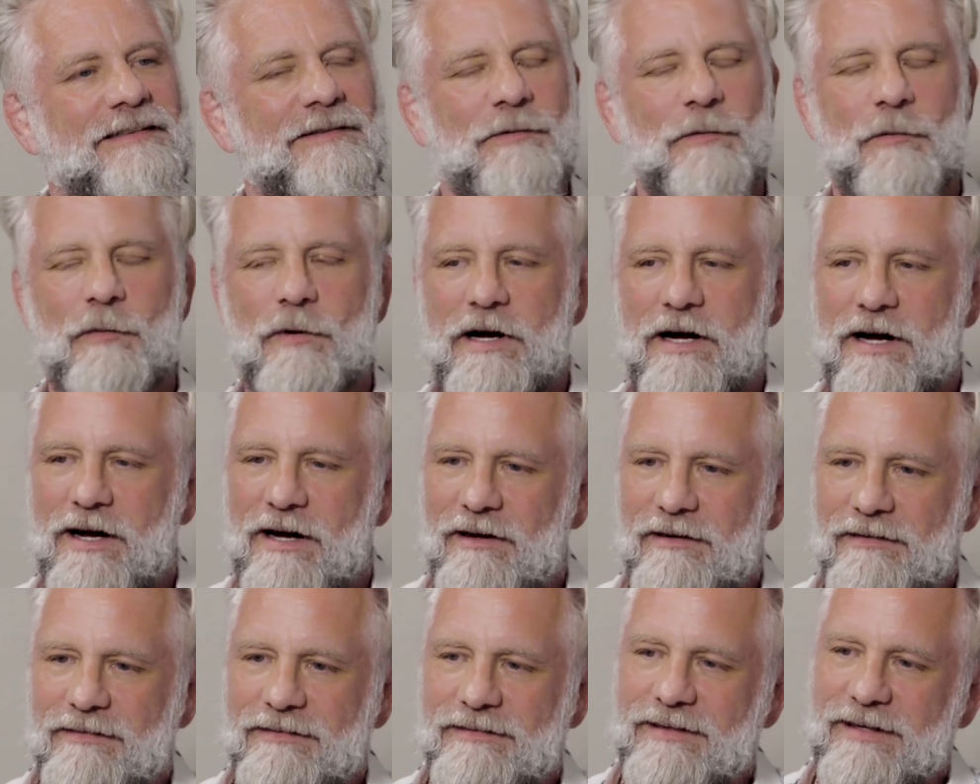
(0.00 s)

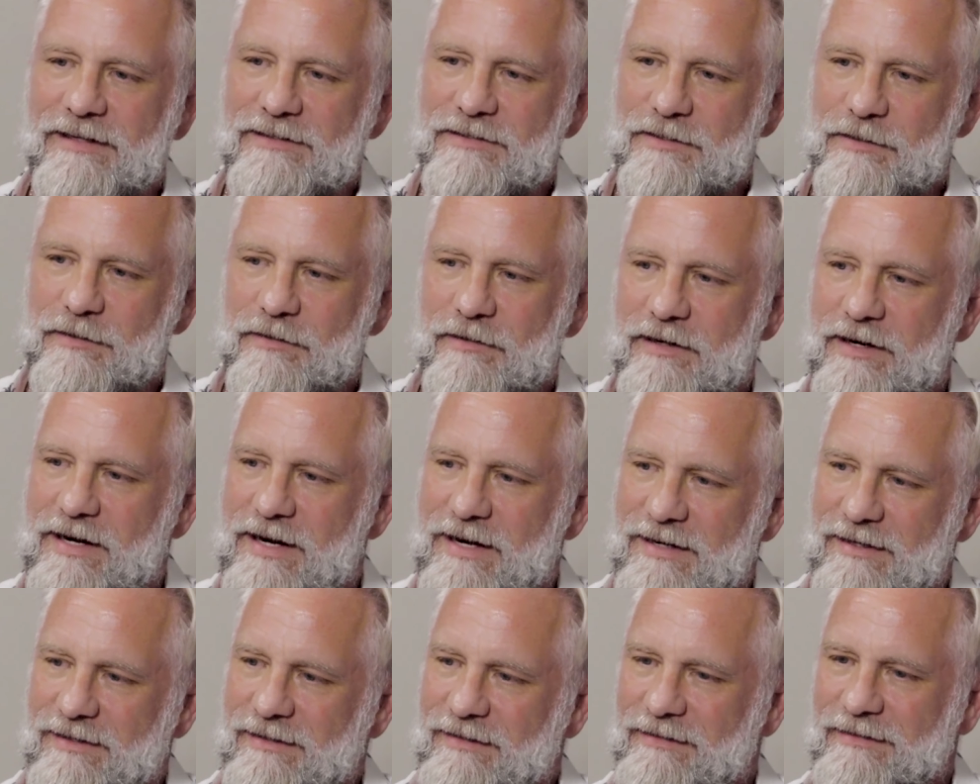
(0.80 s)
Wow, that's
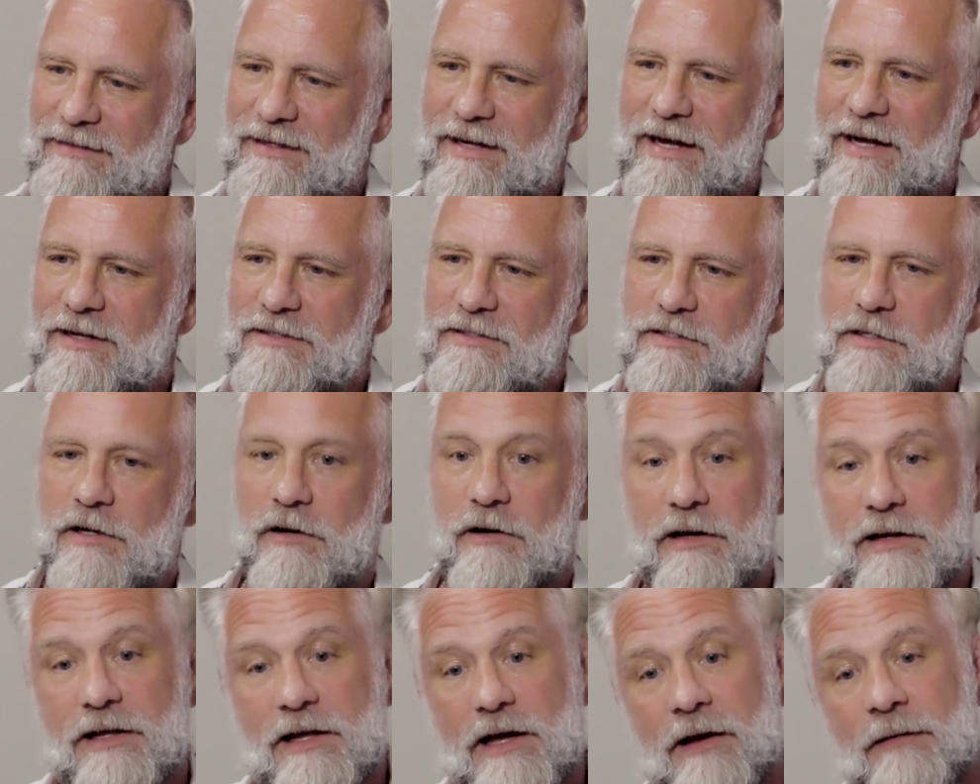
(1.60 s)
great. Yeah. So
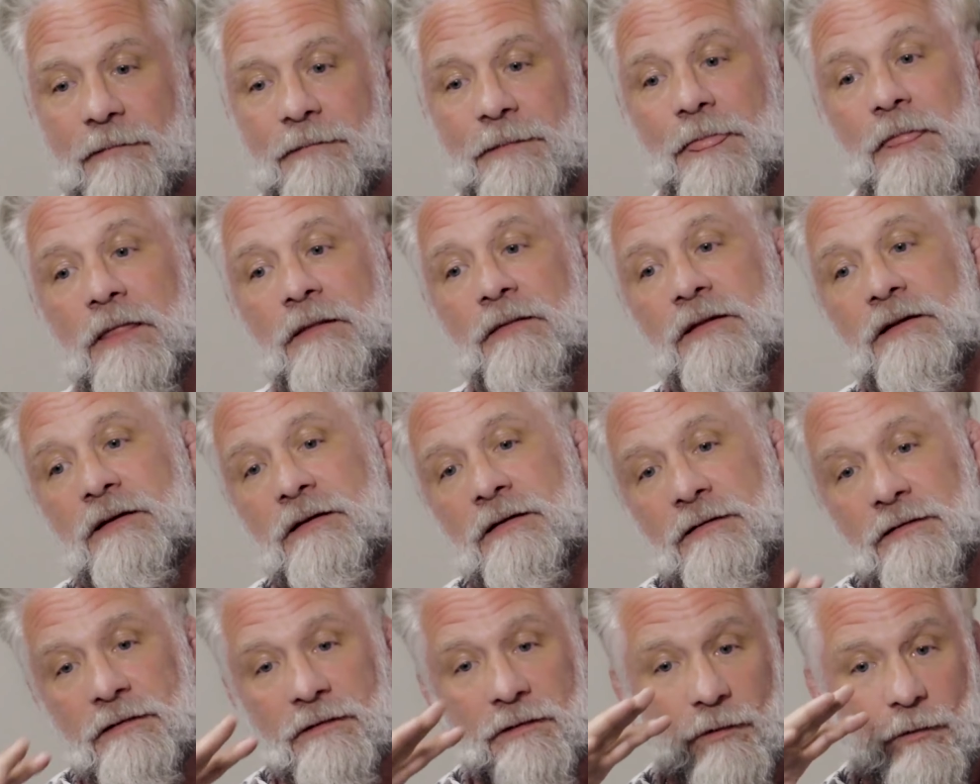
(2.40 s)
uh, yeah,
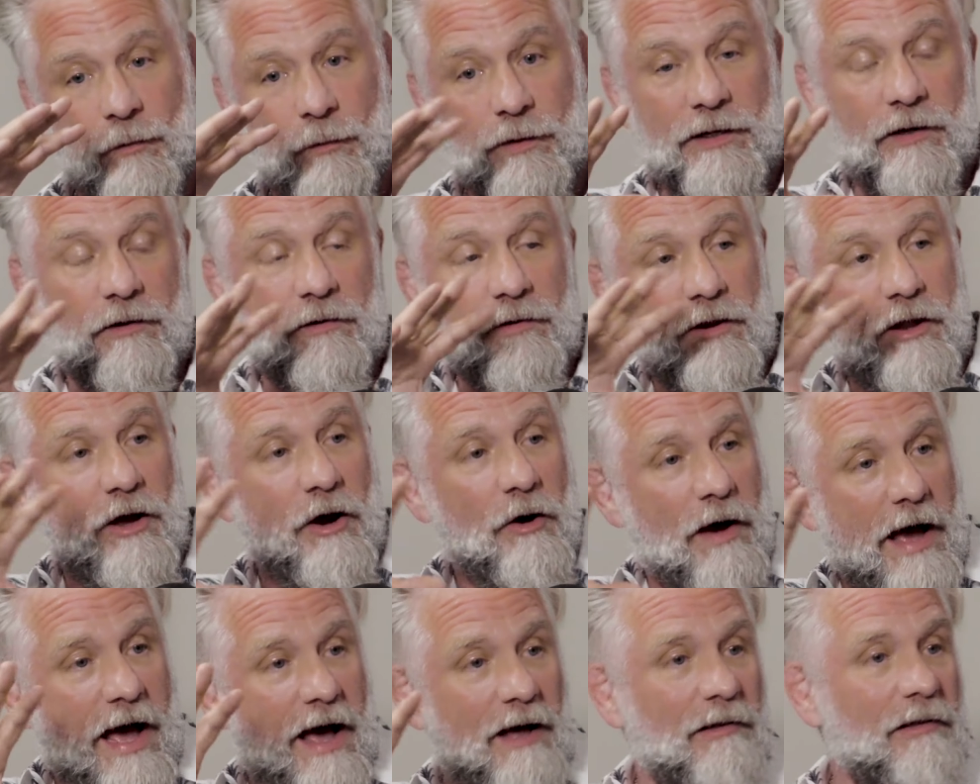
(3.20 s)
we don't
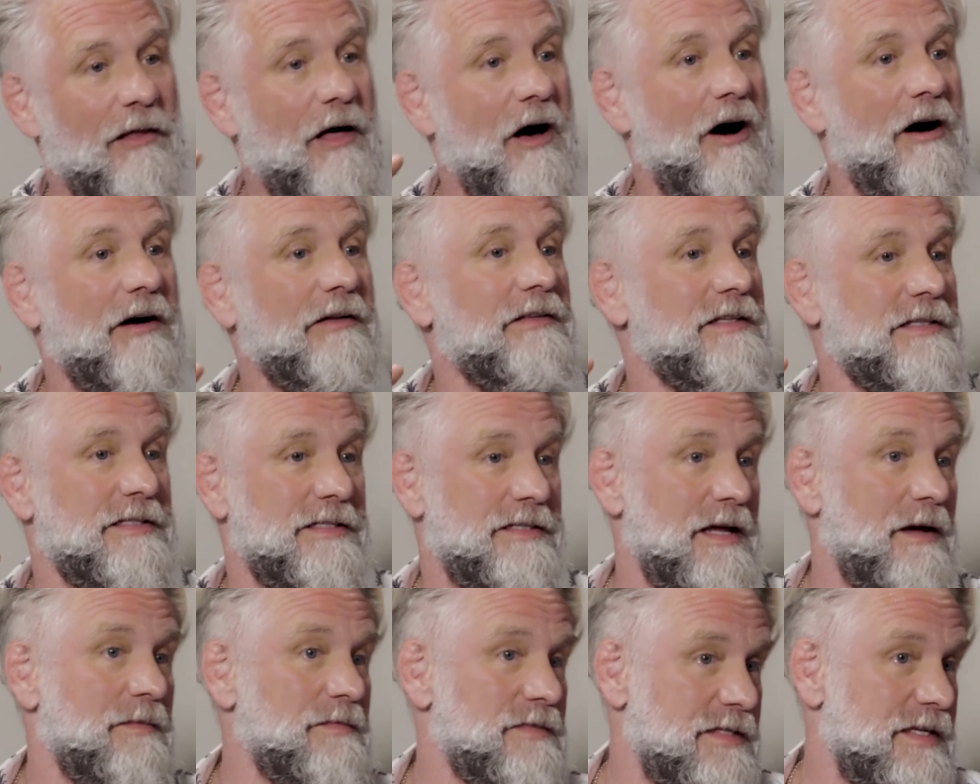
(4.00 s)
know how long the
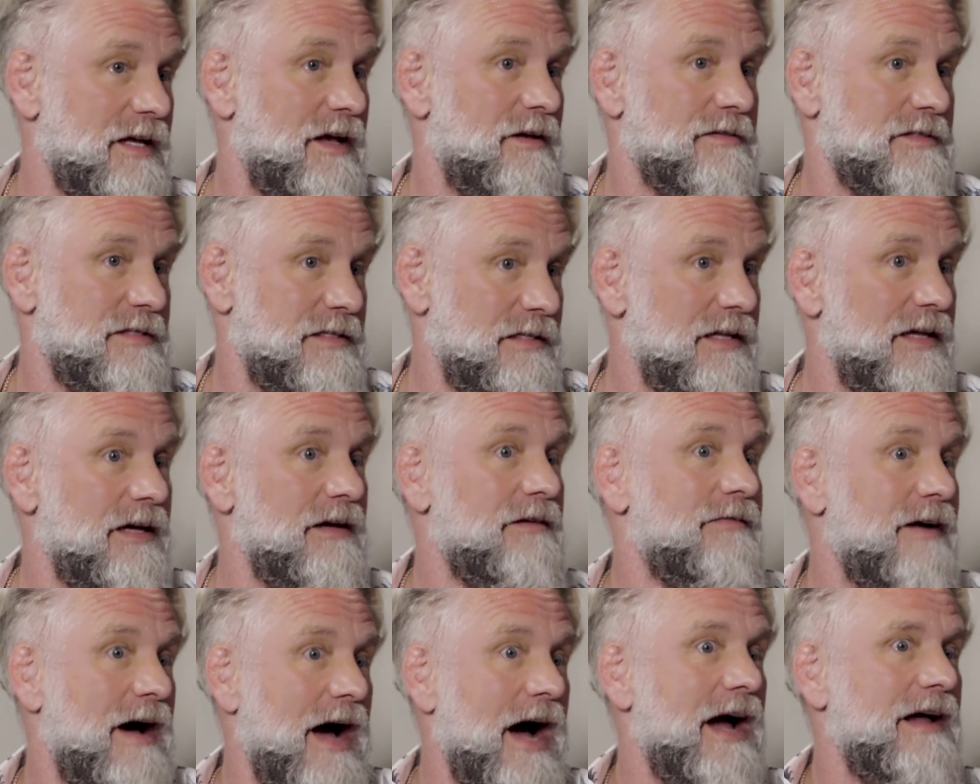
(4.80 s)
stem cells
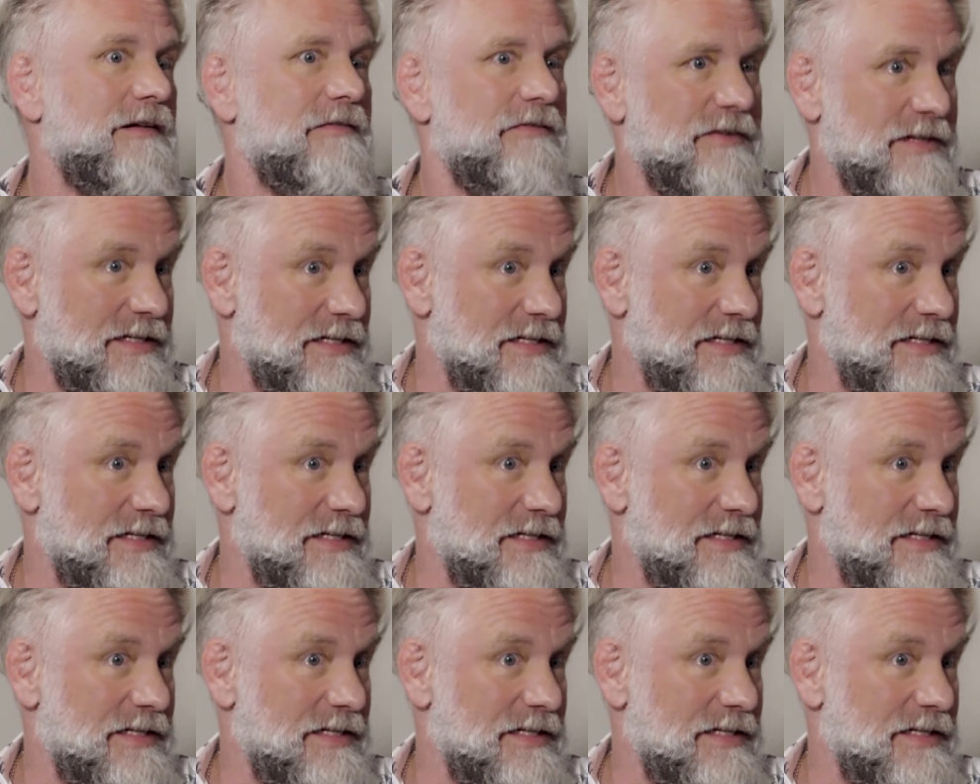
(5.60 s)
live IV